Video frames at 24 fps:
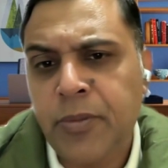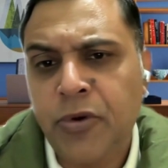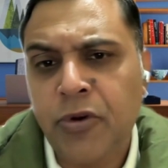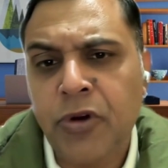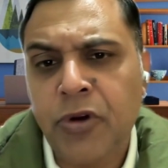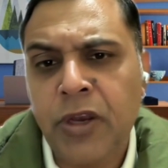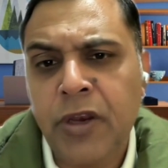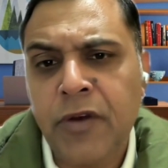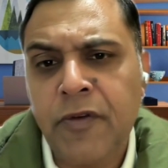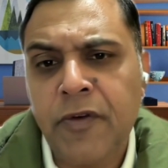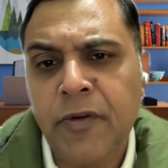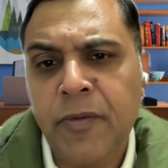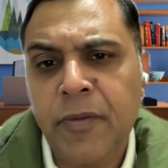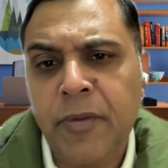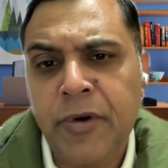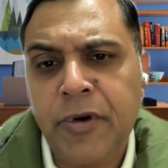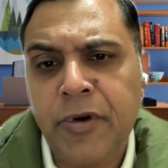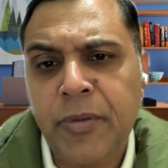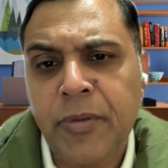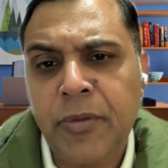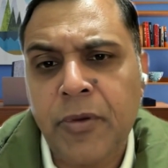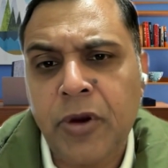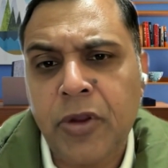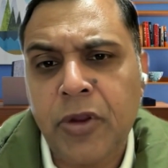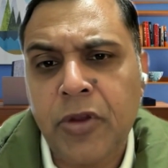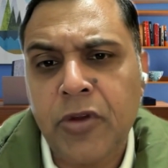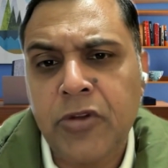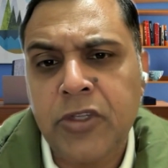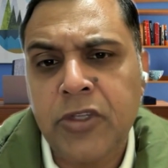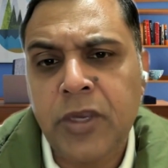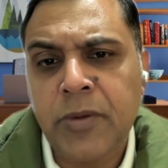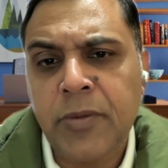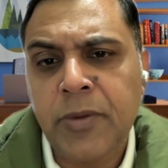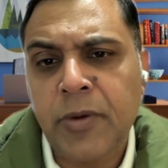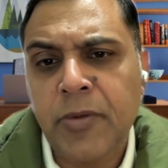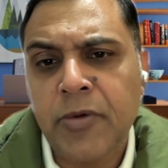the pro-inflammatory
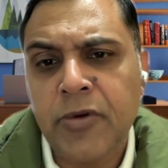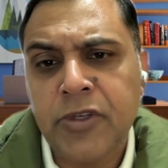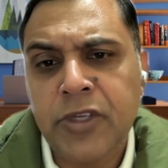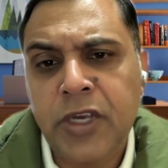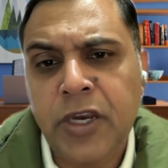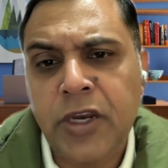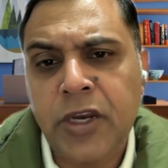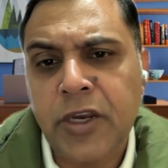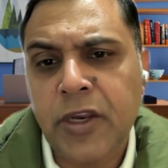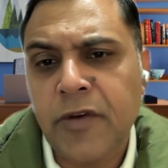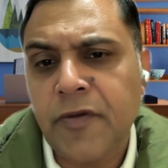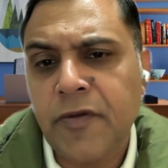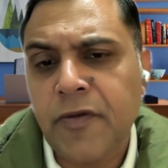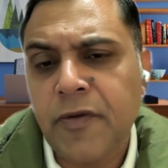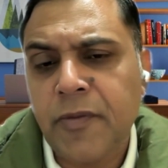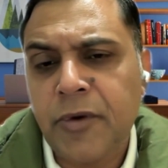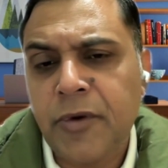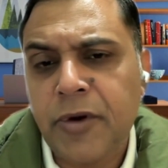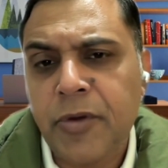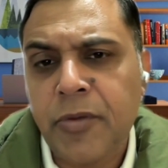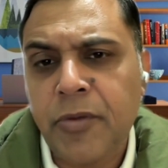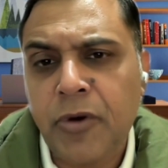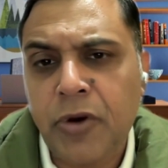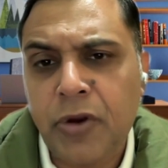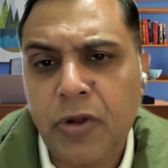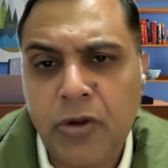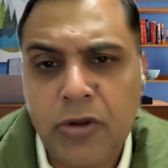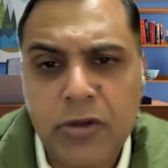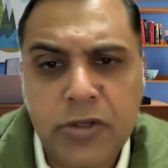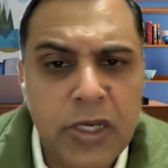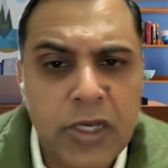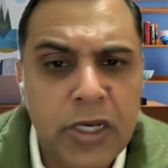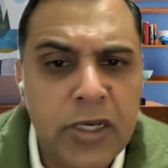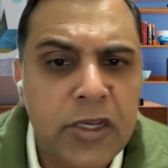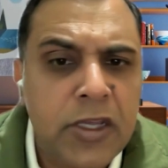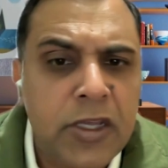molecules and promotes anti-inflammatory
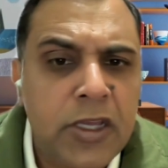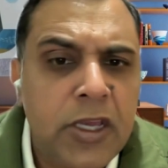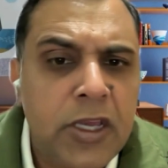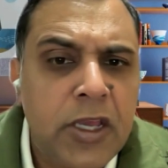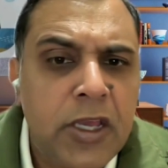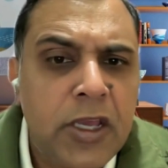molecules. Right?